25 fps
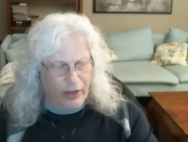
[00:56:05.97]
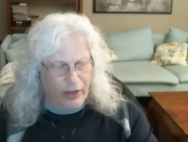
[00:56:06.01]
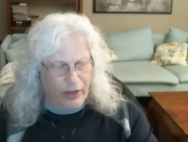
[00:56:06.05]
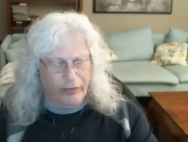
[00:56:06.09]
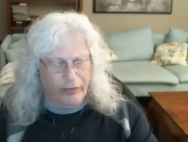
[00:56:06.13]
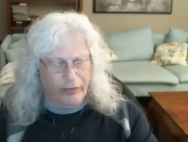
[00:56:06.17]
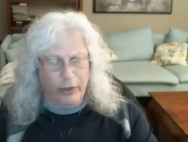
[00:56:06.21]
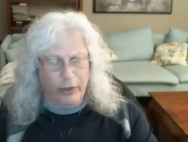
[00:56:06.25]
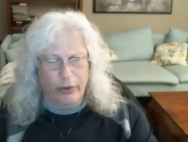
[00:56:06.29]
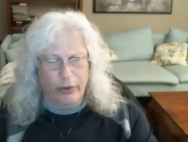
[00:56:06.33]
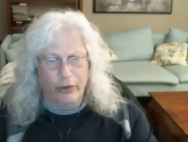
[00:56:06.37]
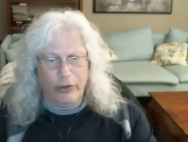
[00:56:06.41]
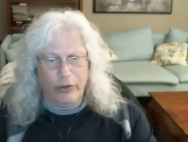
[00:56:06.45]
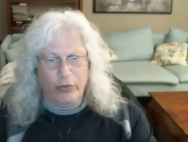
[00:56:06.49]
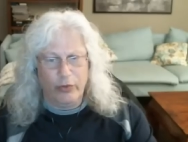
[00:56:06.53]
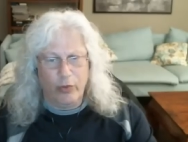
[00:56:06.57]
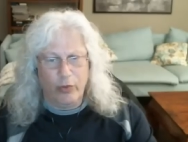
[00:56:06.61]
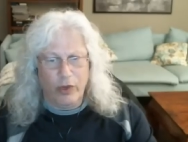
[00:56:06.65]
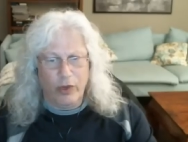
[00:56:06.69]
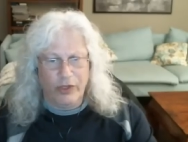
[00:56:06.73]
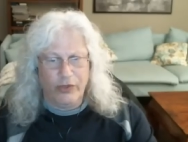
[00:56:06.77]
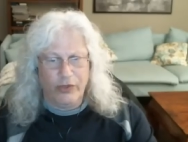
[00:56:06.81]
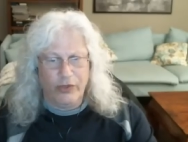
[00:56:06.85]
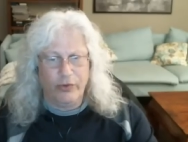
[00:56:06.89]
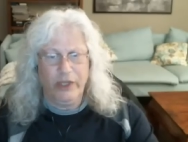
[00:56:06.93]
of learned
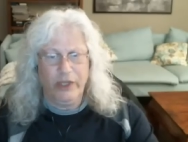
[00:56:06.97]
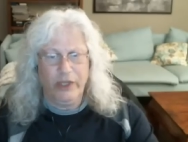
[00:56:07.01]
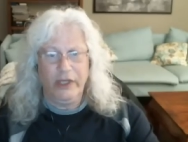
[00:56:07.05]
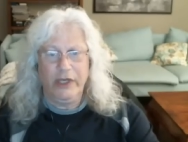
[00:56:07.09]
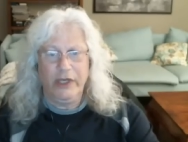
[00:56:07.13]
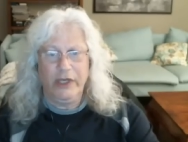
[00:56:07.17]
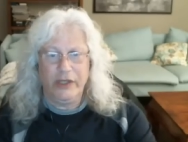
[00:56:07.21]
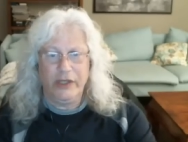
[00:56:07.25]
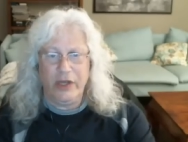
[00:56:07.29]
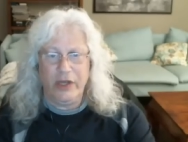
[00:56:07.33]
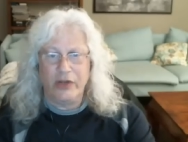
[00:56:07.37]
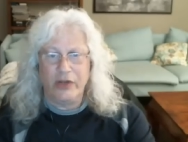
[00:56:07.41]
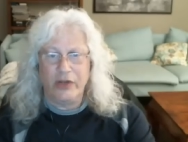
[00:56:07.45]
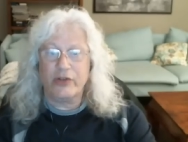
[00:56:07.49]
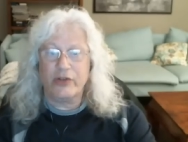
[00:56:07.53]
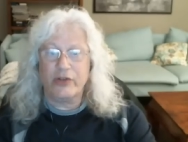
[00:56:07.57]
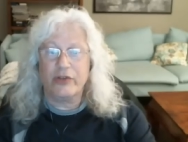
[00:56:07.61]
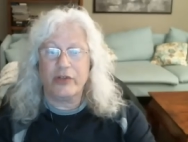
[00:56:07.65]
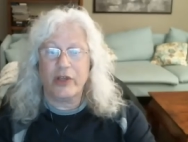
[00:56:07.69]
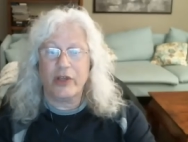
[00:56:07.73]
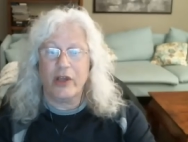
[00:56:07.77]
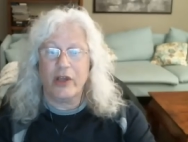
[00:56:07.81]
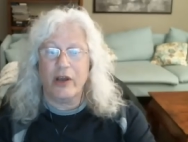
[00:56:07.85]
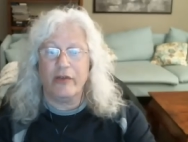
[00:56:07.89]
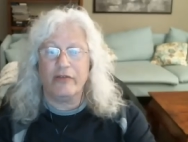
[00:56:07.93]
what's really essential
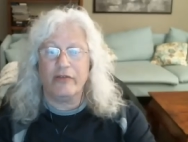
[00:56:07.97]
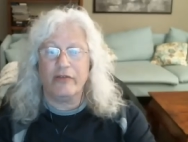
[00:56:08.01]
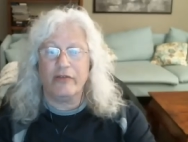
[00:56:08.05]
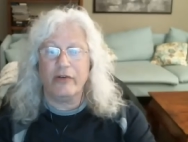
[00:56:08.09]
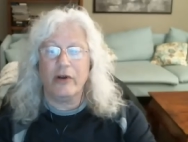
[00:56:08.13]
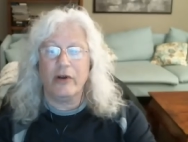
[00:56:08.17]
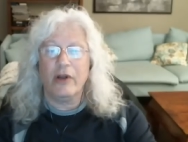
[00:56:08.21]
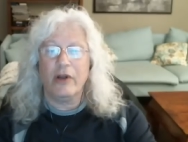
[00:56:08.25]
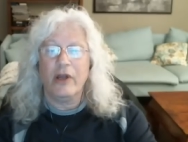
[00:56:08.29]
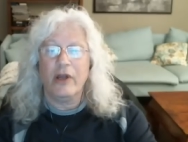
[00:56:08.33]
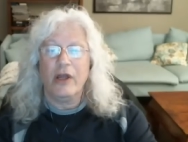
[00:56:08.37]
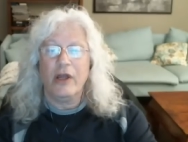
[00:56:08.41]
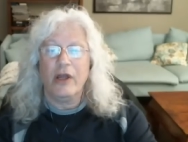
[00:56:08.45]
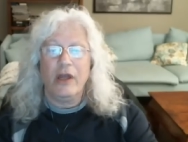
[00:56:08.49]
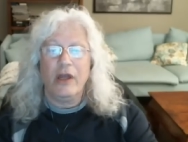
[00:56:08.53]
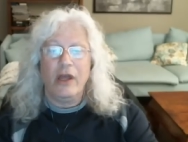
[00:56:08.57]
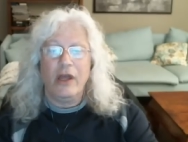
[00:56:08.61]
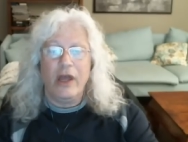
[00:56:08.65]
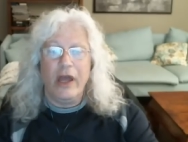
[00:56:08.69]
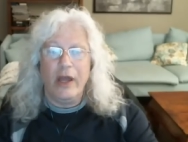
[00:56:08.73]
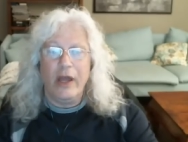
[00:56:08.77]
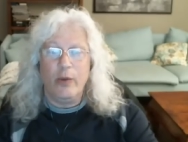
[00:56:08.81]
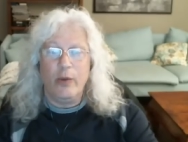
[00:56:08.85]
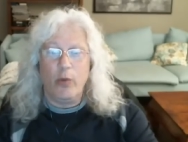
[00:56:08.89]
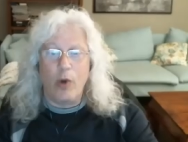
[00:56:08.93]
to cover
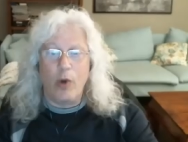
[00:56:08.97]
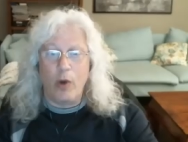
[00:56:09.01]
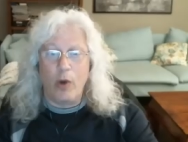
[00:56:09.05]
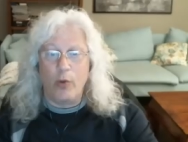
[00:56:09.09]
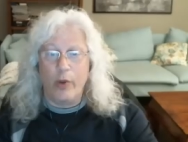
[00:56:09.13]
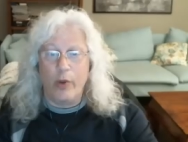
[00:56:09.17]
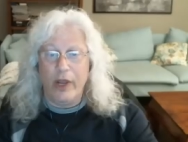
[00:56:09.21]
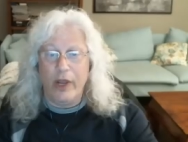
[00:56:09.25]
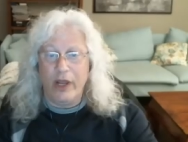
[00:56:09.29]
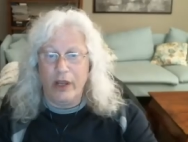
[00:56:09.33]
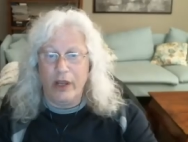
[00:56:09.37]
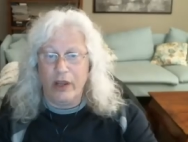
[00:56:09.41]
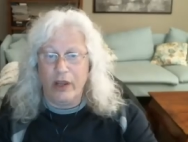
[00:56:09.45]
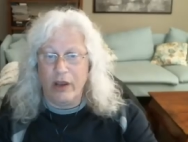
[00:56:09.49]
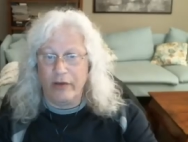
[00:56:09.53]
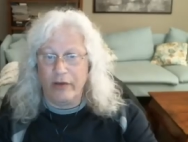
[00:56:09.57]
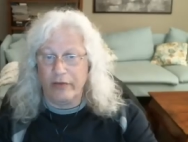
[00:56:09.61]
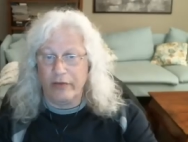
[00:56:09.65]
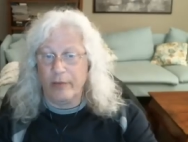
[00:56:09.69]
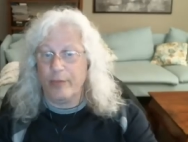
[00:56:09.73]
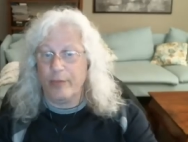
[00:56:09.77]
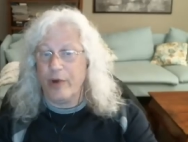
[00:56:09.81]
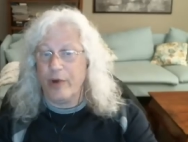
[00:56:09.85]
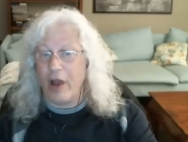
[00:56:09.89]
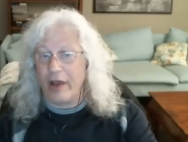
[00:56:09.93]
and what we can
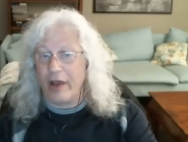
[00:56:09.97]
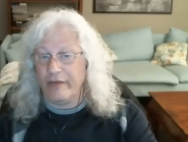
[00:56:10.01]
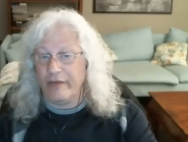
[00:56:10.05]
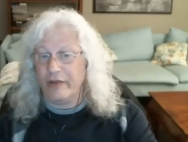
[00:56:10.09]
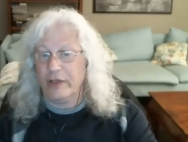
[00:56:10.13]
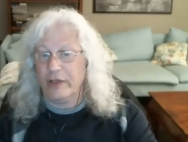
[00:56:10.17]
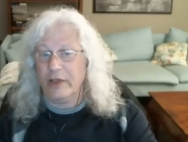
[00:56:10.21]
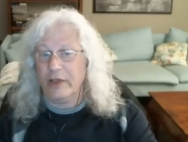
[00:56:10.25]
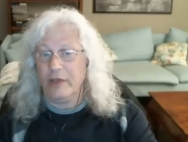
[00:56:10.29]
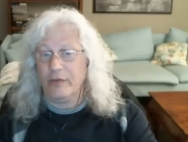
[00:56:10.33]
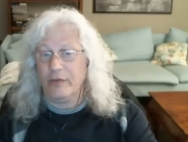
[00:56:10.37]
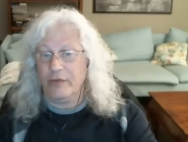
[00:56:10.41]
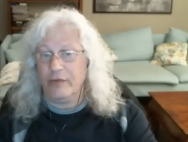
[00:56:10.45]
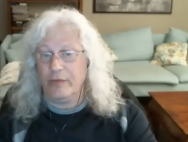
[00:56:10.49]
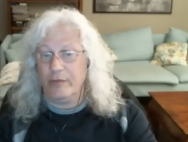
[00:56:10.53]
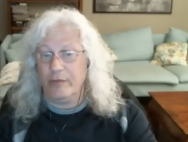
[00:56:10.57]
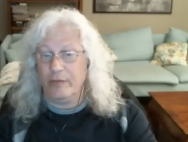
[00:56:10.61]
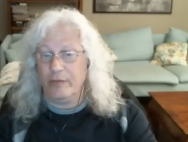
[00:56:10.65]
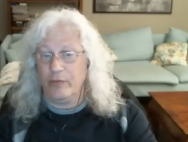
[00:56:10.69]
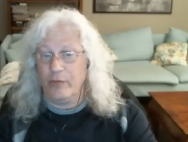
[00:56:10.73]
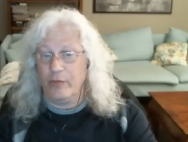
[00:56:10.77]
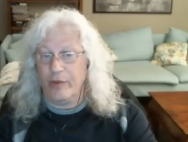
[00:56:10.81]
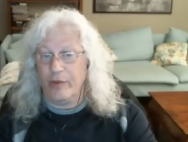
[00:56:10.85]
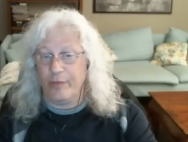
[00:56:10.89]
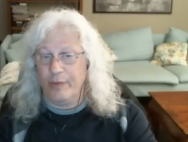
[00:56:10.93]
cover privately
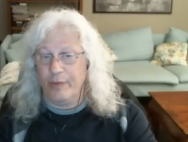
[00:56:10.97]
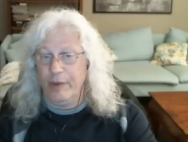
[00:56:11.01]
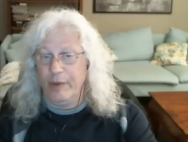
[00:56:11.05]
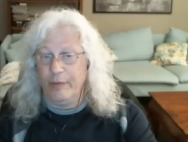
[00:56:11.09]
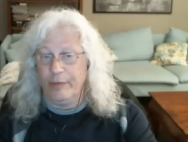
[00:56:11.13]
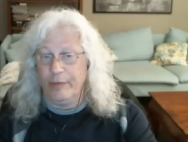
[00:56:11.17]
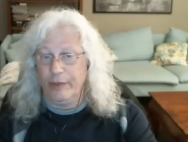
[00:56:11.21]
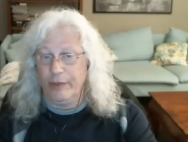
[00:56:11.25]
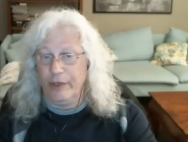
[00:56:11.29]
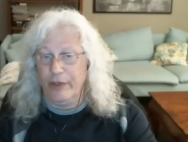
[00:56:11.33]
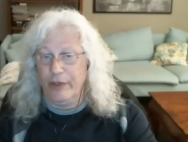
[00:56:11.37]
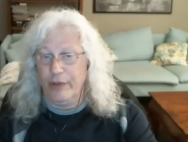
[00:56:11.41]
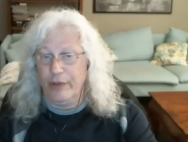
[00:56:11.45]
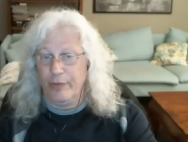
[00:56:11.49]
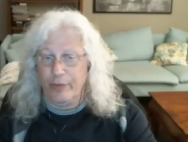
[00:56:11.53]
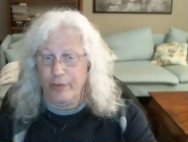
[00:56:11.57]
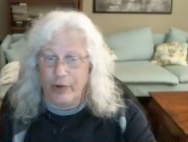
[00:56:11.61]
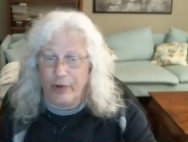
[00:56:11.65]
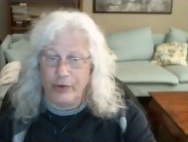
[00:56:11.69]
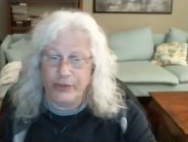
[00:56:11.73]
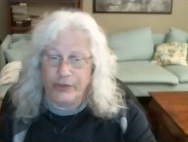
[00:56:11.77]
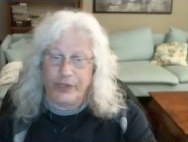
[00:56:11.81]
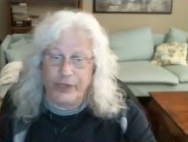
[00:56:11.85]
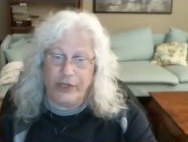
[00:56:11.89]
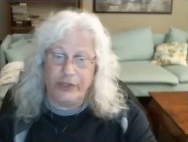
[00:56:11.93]
with people in the
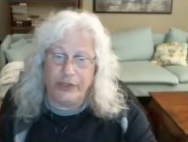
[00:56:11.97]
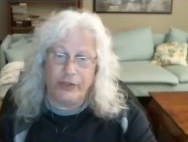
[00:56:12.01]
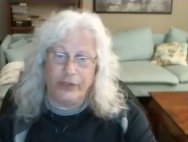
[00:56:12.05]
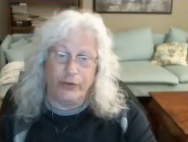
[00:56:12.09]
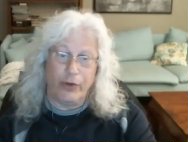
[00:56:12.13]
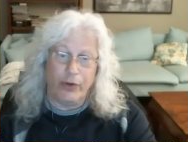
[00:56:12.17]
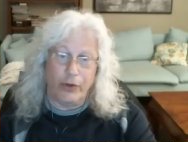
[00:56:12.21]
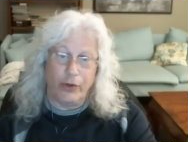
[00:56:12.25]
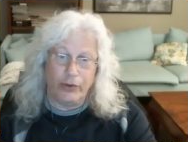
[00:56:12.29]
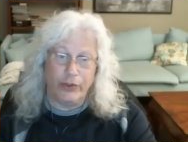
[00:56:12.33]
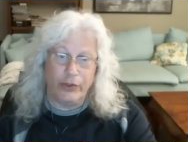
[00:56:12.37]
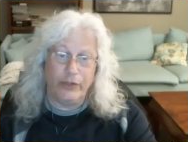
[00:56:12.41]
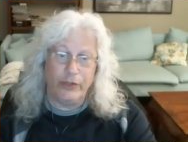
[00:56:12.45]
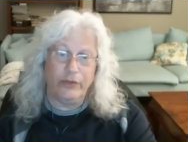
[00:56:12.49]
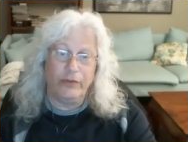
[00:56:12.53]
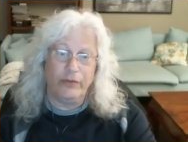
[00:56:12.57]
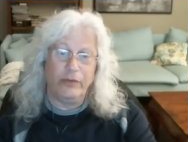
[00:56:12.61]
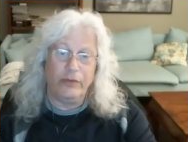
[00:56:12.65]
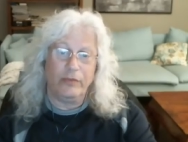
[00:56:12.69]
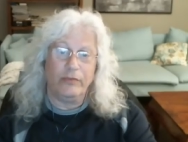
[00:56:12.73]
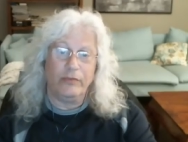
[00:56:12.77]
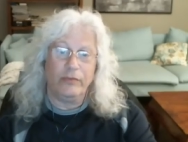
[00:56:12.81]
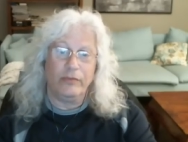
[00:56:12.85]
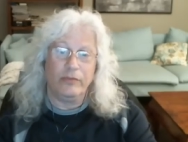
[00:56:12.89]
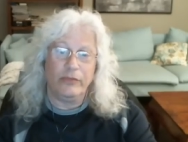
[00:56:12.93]
process your own
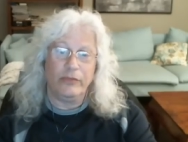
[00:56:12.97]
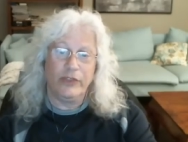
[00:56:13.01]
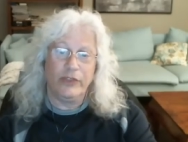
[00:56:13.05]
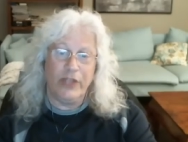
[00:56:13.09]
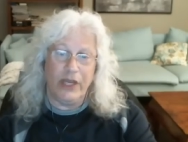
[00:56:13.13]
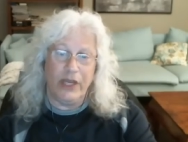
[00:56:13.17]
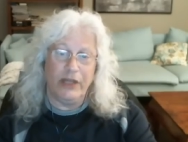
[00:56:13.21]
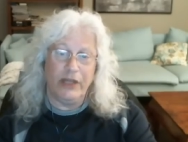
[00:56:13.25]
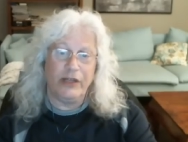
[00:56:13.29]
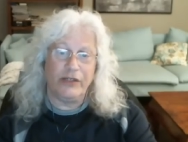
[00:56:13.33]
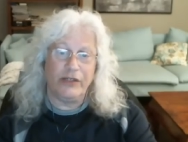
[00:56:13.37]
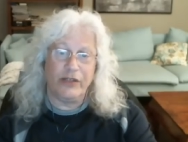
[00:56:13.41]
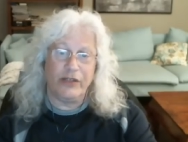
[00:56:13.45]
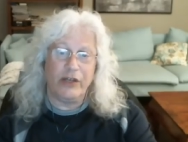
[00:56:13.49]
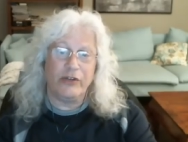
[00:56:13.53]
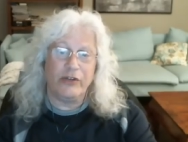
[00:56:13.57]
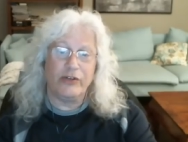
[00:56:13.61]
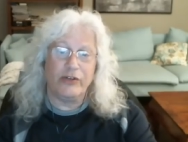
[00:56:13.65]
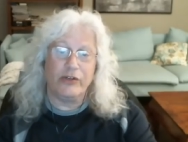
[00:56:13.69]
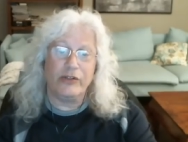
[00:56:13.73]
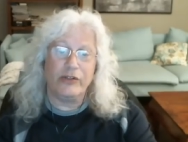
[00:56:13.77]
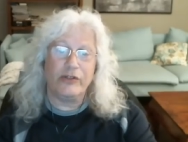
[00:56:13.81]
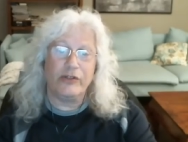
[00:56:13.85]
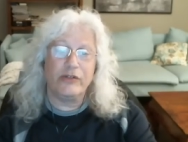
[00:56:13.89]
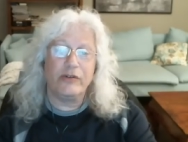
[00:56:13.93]
data
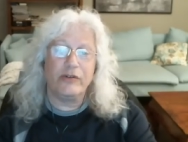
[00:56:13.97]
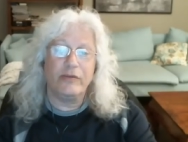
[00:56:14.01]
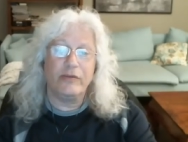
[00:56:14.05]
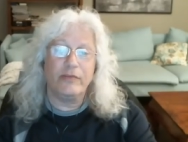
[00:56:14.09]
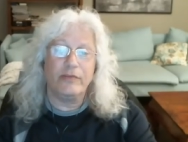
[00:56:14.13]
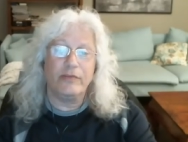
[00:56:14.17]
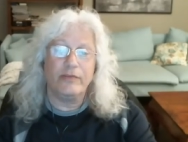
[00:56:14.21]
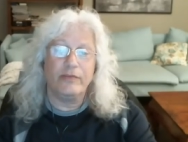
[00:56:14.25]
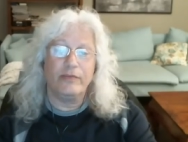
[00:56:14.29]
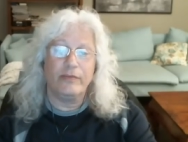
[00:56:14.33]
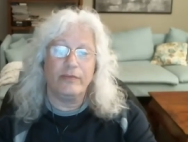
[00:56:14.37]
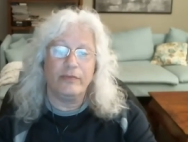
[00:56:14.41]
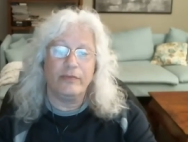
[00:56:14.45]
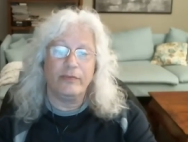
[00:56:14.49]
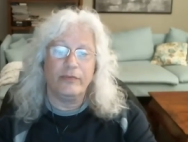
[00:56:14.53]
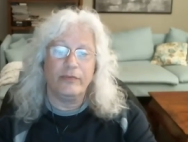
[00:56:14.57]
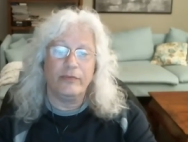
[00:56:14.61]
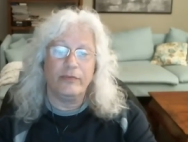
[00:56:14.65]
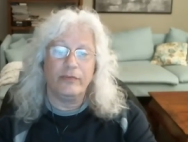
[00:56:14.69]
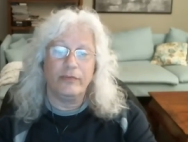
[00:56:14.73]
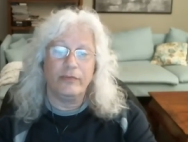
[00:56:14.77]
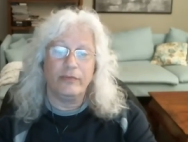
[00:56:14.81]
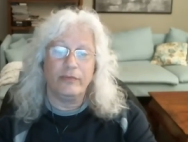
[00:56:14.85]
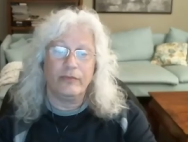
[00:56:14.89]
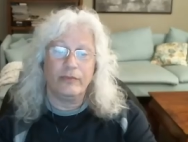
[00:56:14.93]
sessions.
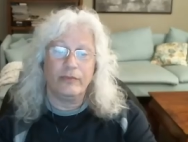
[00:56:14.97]
So